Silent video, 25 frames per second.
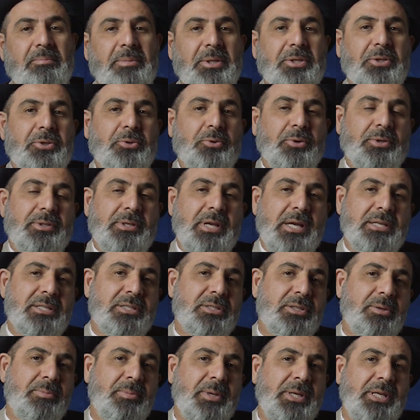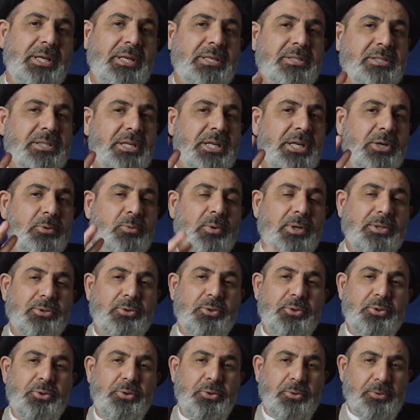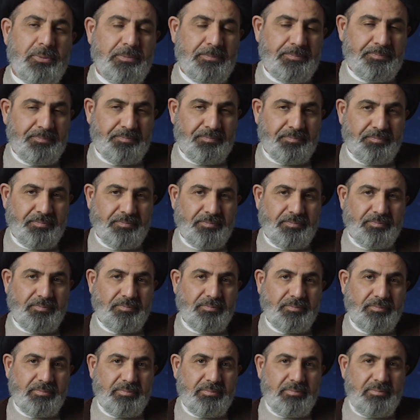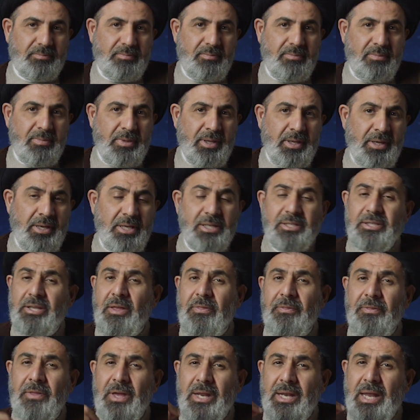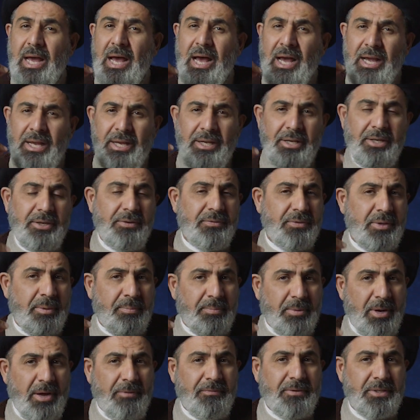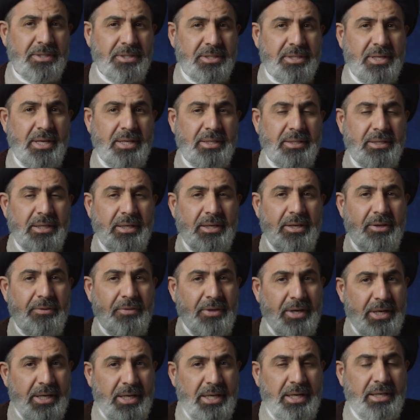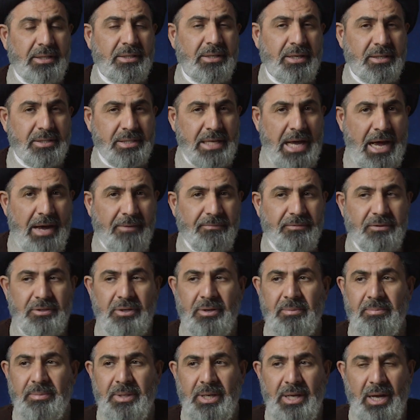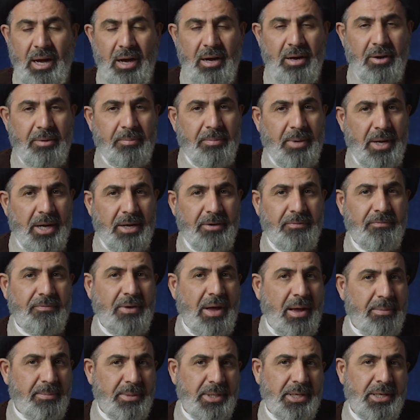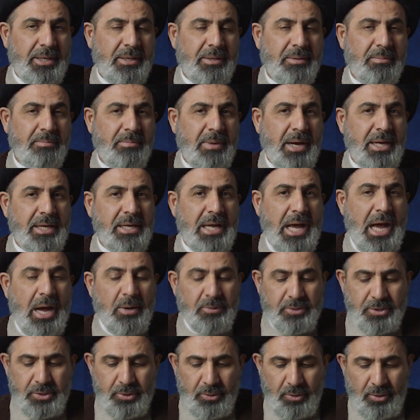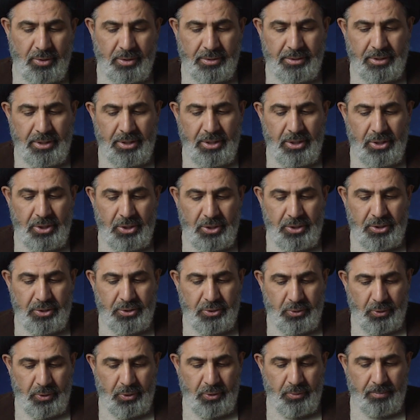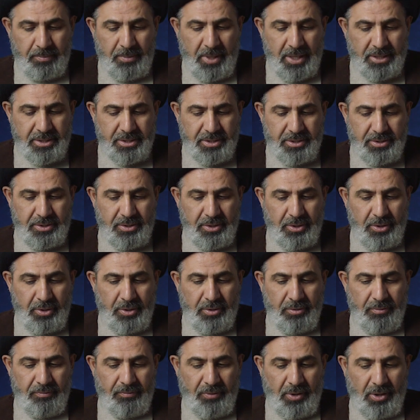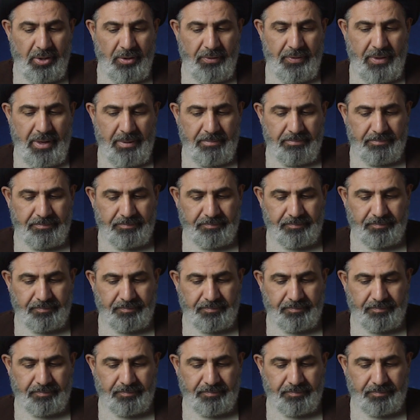but your testimony is equal to two. He said, then I heard the Prophet said, the leaders after me are my family, my household, so you must follow them.